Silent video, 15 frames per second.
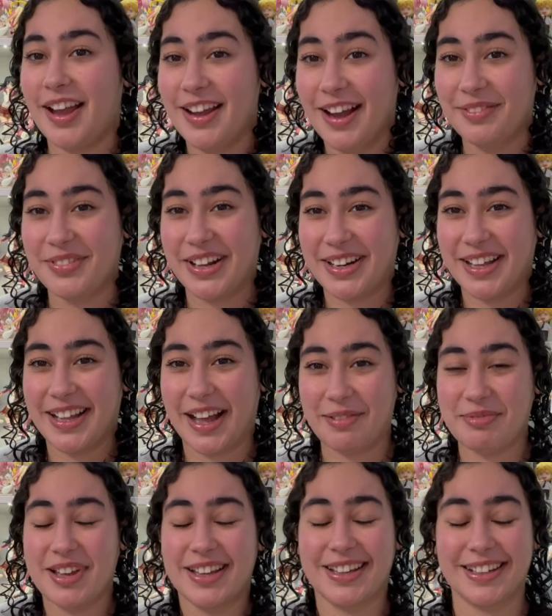I'm gonna I'm
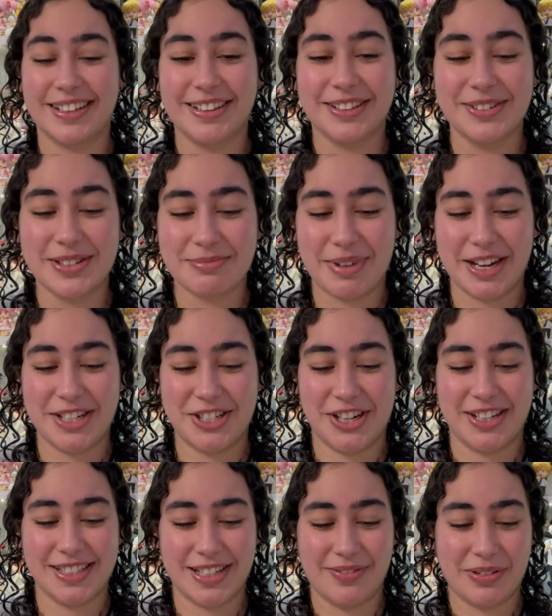gonna lose my
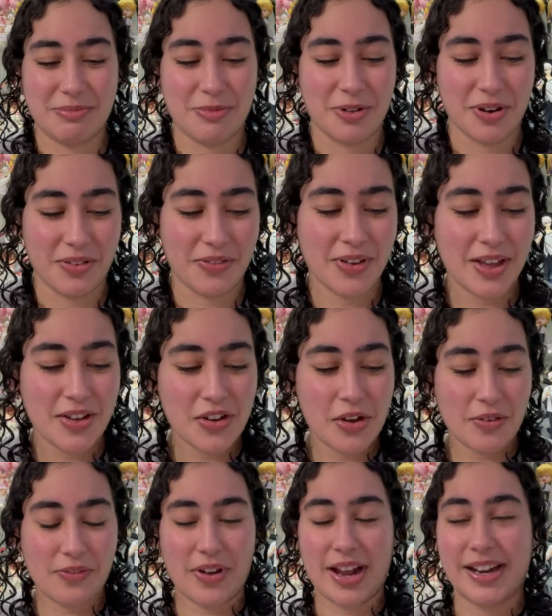chance even more of
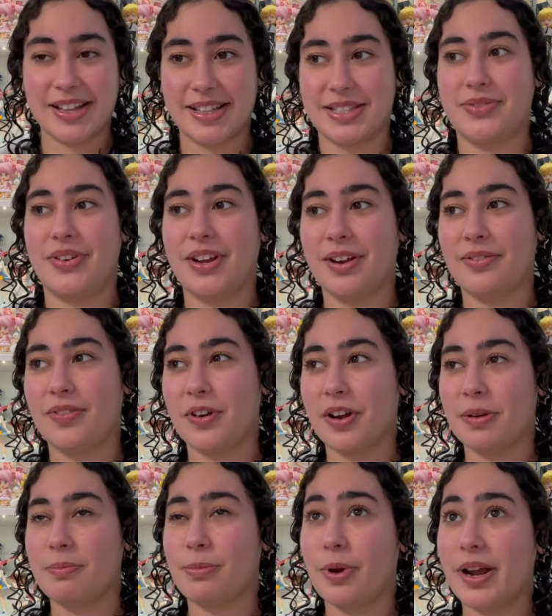finding this figure for a
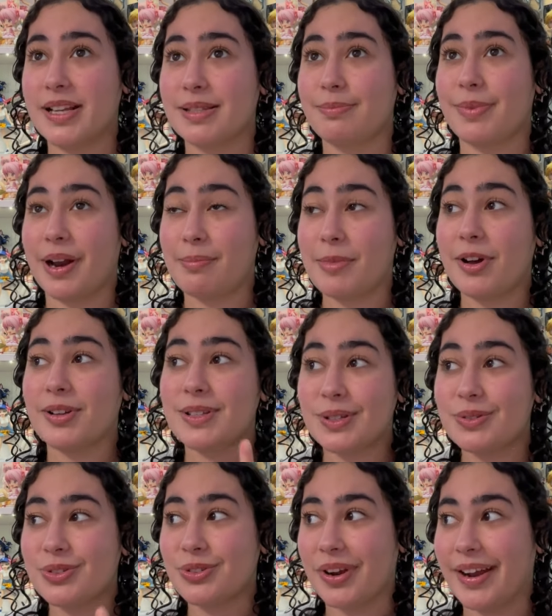good price. But I'm also
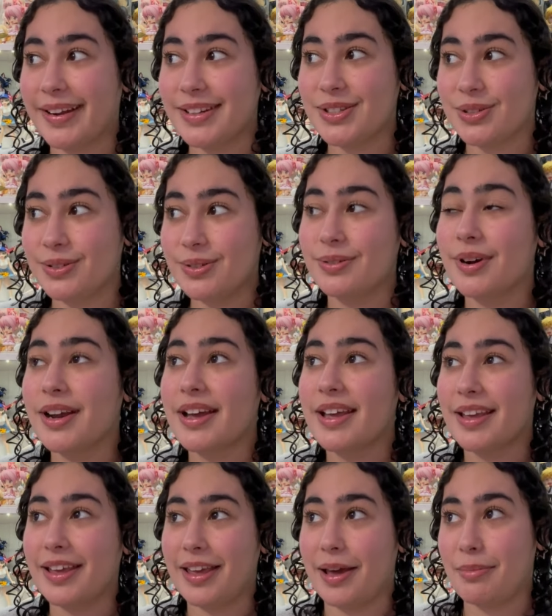trying to
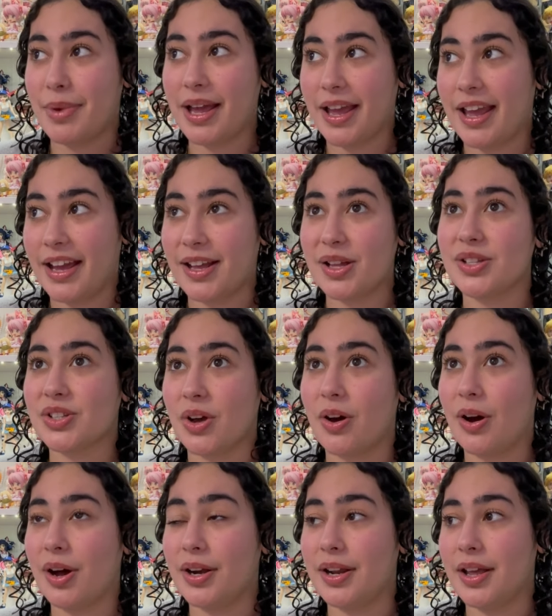get my hands
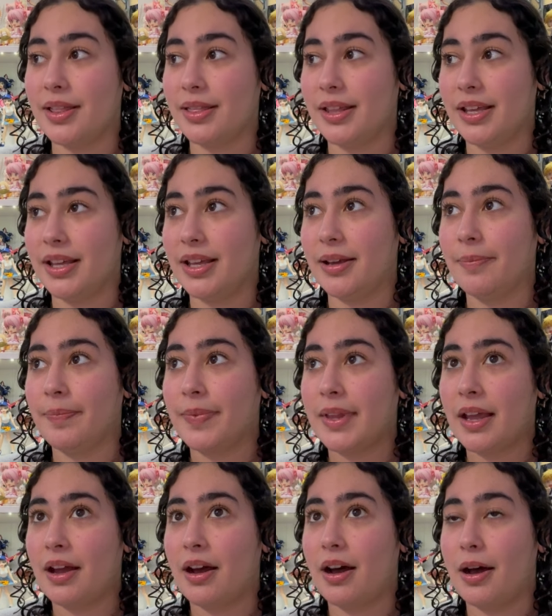on the
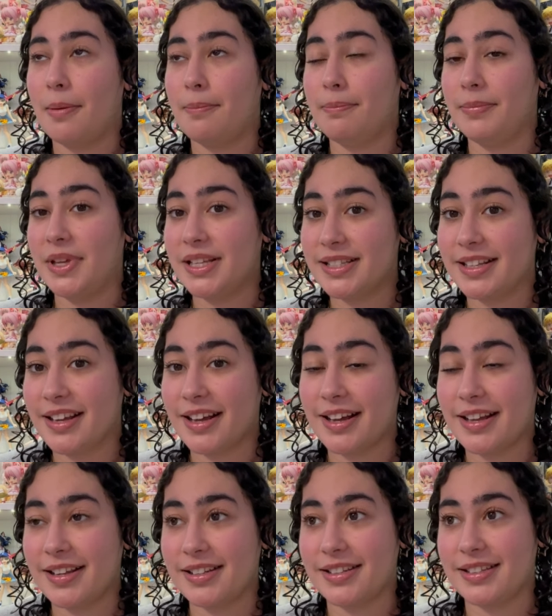uh, Misa
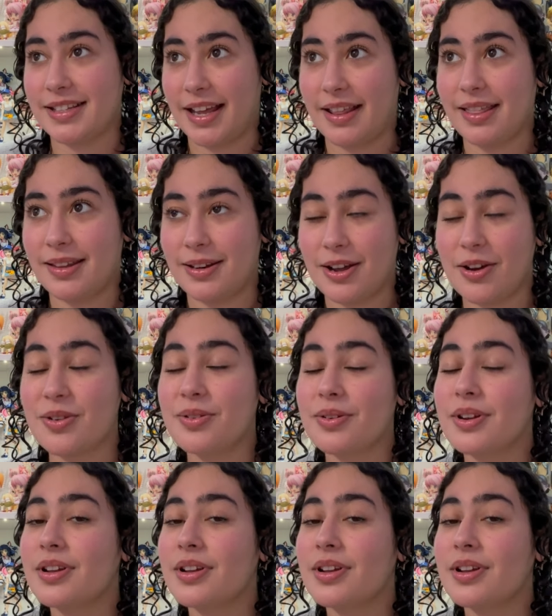Death Note